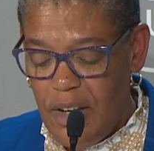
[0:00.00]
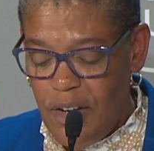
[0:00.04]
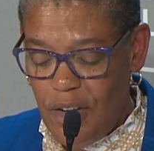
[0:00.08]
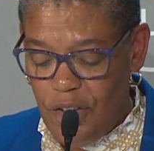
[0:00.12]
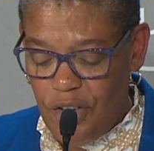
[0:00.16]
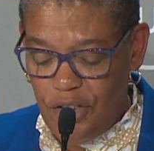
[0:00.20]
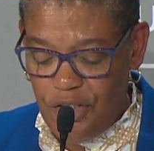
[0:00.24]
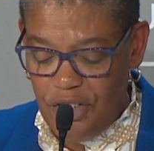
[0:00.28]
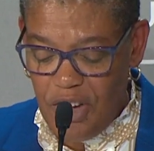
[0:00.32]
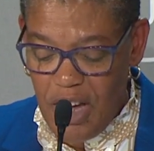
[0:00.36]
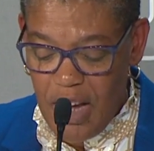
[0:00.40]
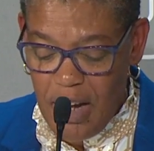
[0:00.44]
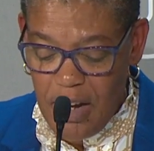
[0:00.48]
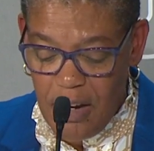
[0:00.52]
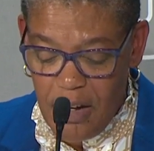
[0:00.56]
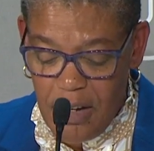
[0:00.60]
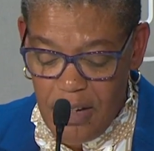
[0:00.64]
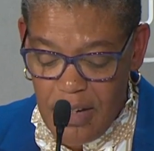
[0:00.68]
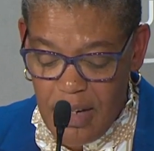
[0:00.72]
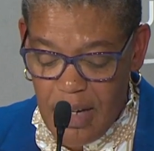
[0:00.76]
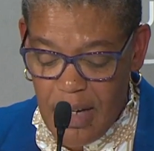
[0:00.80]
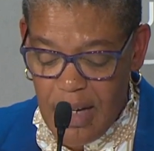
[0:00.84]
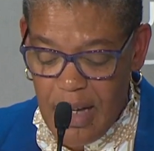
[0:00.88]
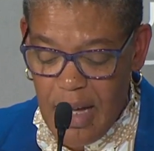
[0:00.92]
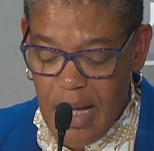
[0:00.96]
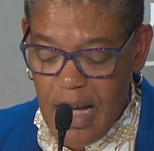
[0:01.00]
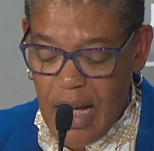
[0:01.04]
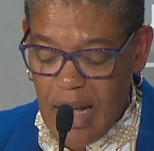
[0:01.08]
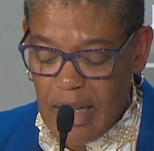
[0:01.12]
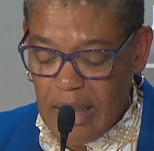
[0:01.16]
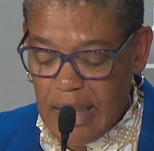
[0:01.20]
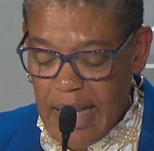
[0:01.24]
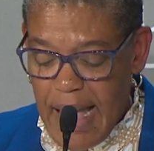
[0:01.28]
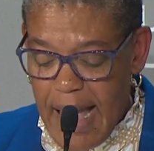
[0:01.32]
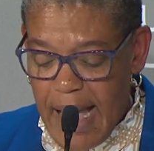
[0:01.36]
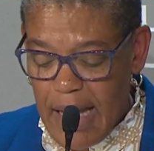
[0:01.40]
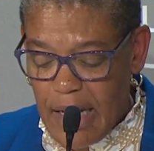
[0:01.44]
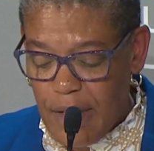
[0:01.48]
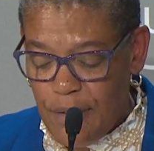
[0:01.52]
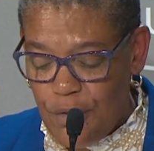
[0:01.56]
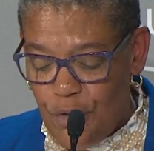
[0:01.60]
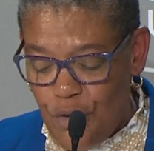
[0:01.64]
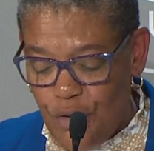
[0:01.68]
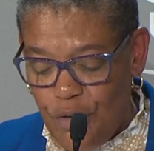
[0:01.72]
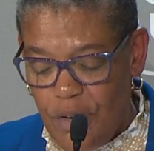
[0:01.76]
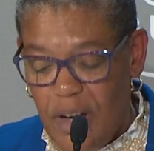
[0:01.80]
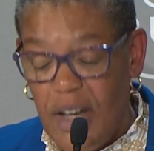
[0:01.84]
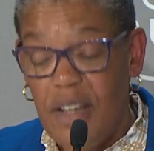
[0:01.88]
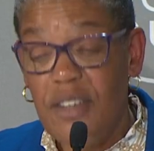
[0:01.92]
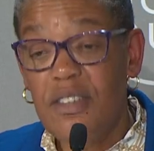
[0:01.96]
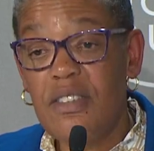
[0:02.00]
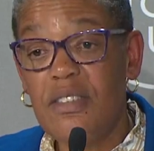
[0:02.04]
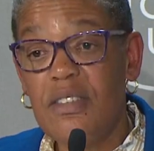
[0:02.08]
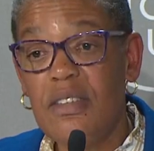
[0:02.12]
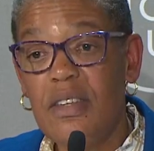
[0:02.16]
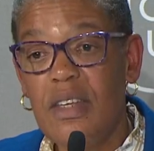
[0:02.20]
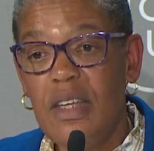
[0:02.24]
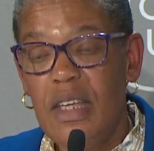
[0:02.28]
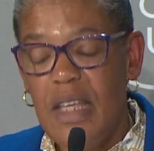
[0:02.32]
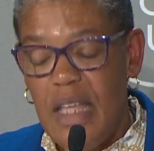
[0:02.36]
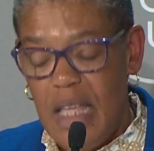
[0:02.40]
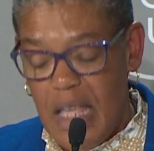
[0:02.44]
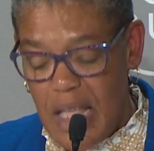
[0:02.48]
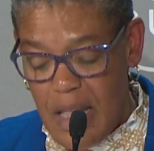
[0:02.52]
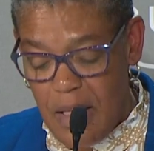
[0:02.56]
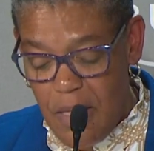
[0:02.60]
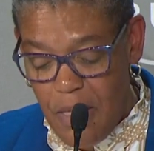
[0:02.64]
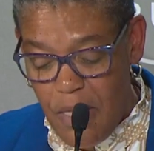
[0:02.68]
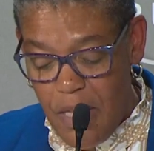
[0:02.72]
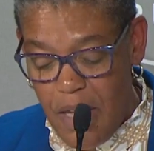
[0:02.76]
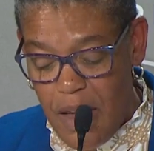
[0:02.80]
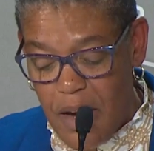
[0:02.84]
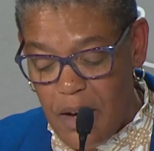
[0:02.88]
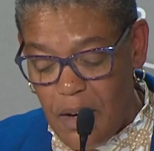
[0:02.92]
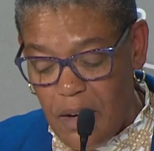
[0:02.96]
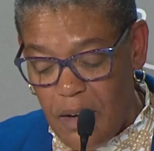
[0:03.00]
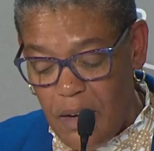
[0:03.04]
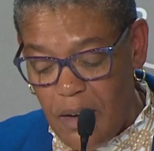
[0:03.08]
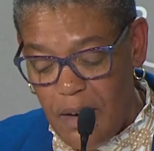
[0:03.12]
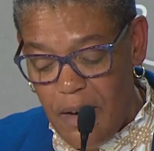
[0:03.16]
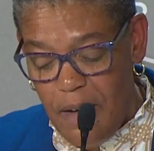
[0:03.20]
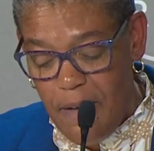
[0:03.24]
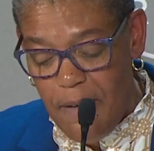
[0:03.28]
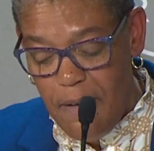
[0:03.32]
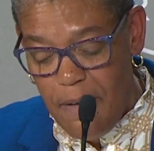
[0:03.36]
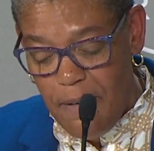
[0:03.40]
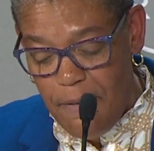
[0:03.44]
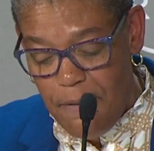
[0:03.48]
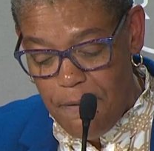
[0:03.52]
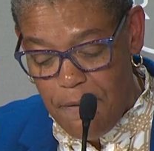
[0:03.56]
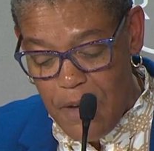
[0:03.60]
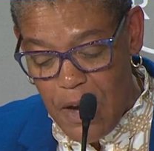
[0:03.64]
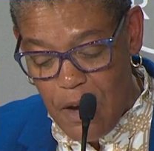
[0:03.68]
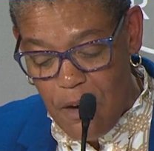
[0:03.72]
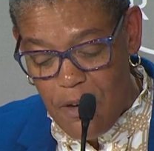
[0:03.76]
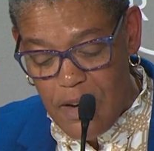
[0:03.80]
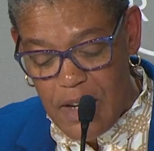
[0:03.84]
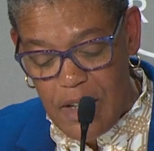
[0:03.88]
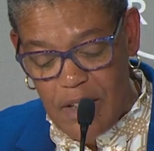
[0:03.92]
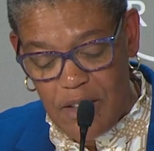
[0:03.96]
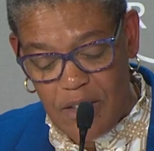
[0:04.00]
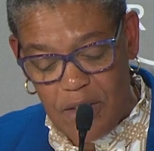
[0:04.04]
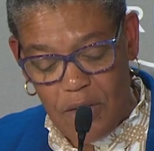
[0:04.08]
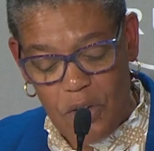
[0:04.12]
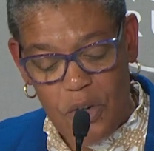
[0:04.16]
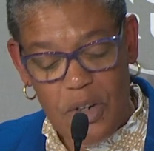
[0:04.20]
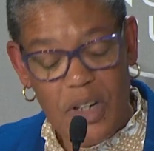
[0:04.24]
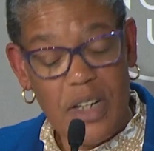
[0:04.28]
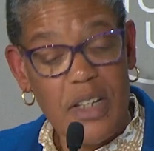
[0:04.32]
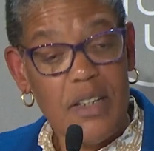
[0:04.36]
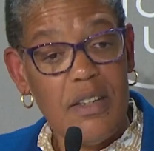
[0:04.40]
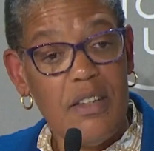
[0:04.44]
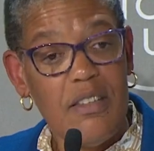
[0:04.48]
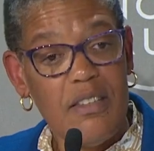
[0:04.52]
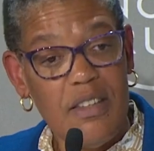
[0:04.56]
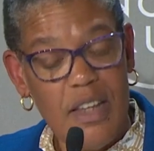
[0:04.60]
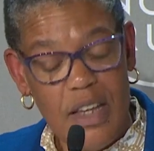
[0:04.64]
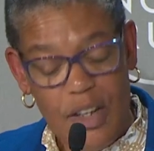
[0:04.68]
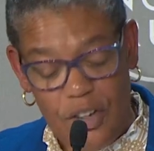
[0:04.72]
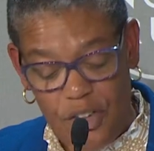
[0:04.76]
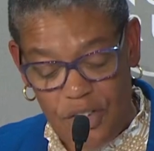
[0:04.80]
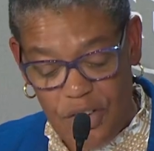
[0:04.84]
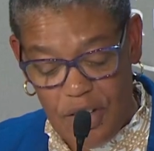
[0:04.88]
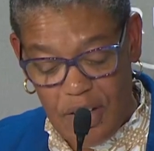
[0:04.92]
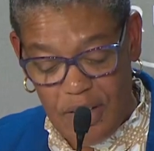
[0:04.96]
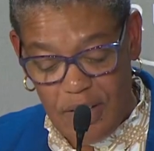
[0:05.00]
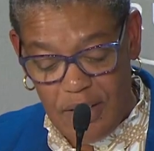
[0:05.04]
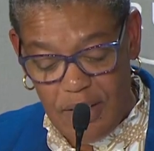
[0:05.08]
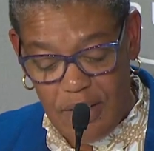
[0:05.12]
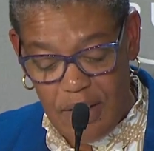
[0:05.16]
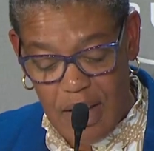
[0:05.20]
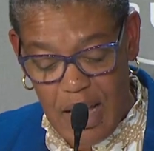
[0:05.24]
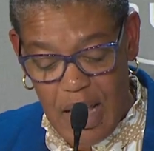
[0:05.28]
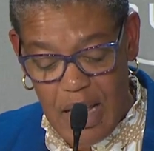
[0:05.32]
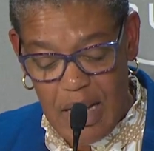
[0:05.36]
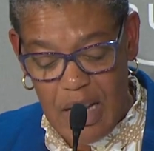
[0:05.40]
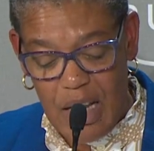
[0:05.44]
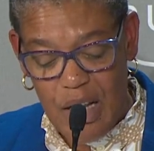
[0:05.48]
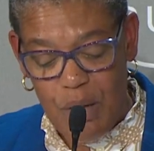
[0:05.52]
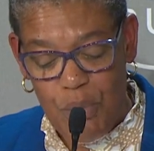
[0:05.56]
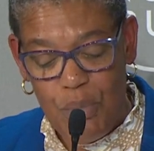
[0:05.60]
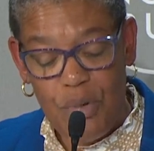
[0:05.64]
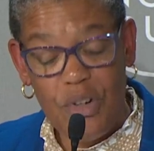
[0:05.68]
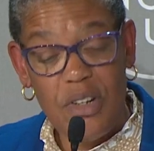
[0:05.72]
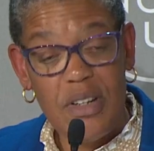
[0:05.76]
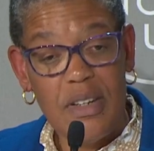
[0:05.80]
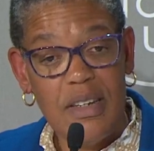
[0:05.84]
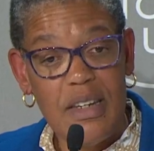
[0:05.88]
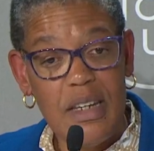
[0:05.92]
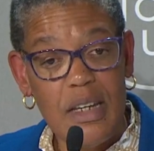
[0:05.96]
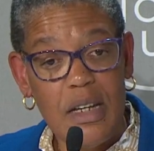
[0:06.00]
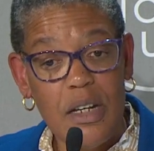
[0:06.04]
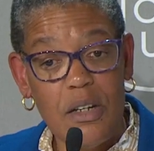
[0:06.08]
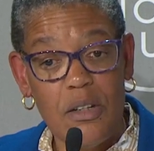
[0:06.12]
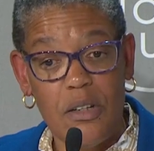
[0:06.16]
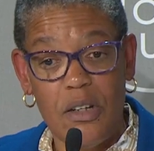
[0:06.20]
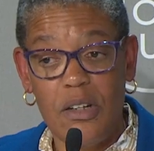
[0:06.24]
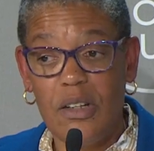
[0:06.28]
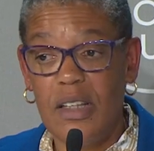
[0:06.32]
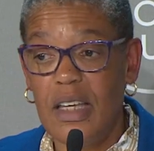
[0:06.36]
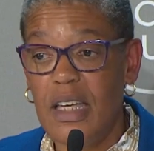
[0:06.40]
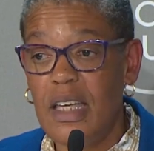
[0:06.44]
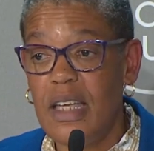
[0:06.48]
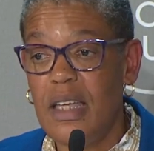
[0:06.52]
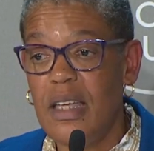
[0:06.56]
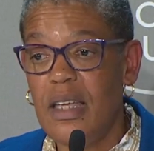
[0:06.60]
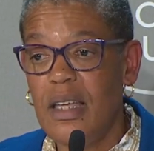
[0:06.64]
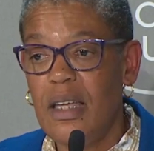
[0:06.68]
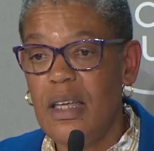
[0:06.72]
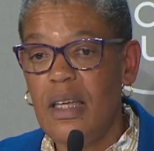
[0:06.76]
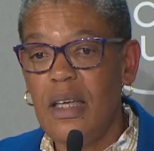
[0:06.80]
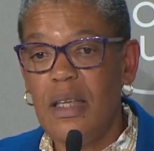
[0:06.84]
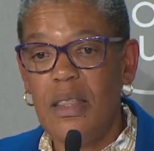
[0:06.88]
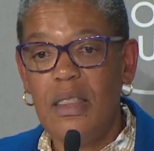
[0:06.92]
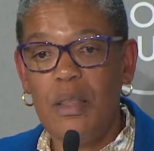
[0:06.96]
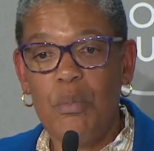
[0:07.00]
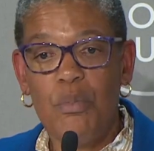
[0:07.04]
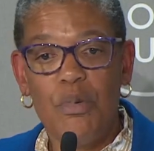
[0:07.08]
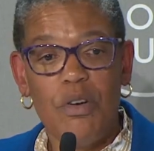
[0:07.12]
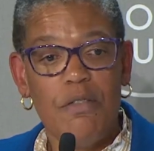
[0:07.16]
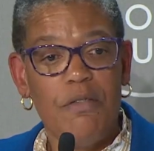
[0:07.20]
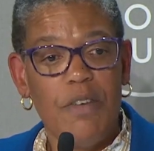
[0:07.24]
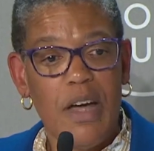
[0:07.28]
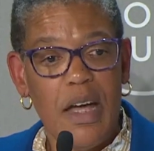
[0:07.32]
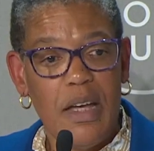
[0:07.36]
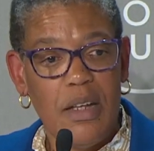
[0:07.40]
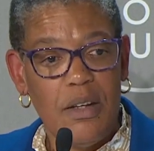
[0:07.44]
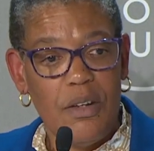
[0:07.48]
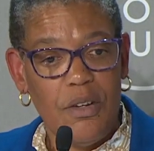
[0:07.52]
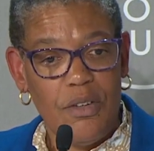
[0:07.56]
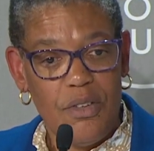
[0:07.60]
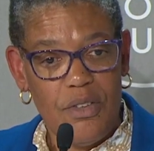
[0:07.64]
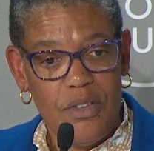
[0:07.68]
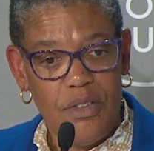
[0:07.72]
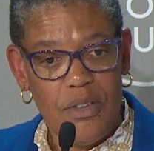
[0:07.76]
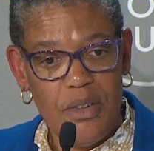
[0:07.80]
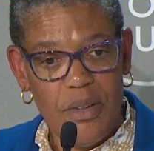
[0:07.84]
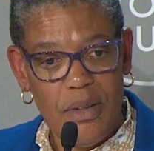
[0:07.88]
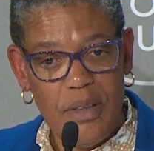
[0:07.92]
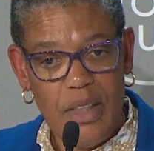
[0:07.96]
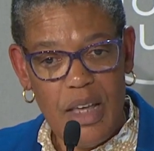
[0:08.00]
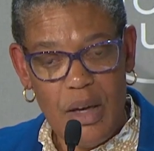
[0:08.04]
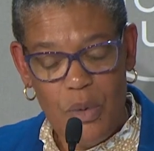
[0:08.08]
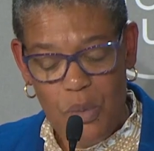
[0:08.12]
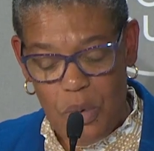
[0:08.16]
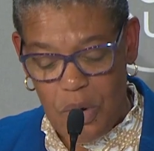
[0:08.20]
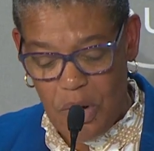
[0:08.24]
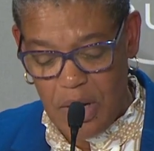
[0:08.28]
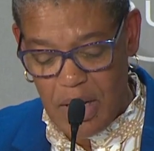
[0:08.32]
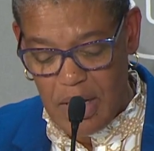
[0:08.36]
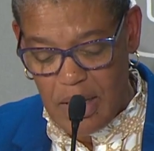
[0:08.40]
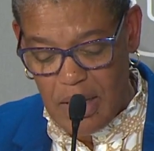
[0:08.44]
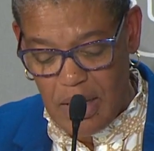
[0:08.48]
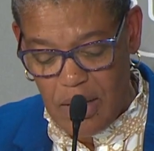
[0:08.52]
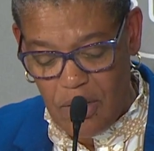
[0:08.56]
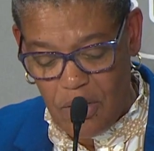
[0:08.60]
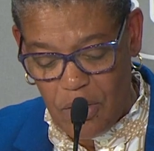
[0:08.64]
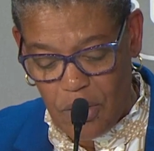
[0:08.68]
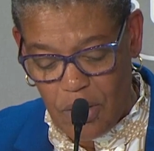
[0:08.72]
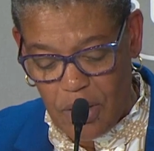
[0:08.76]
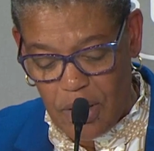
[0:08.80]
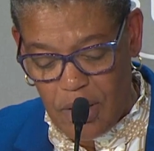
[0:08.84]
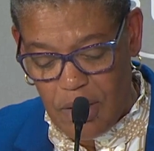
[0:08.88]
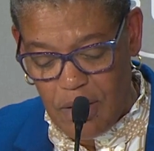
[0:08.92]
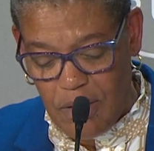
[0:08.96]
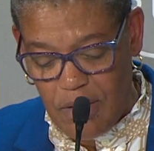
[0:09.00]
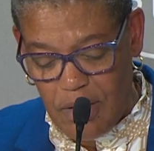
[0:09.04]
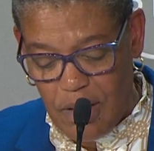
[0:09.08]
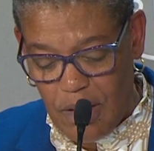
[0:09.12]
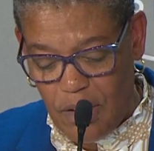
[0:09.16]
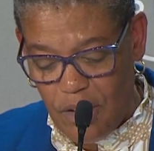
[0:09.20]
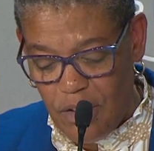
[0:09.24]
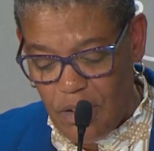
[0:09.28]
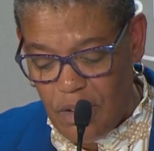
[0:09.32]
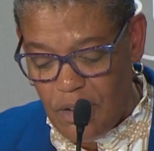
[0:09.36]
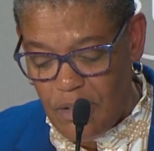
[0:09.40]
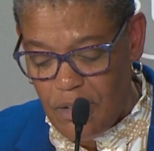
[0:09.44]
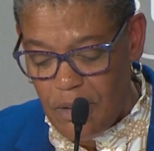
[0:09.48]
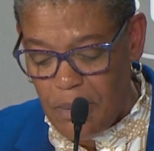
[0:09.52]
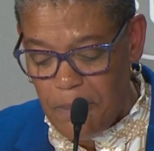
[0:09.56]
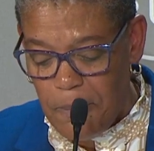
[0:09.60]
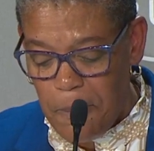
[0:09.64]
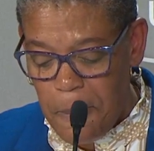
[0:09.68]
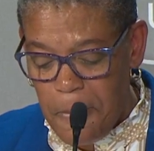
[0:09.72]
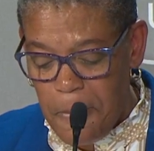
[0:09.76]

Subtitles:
shared a lack of trust in their various organizations, and in particularly the providers that work in these organizations.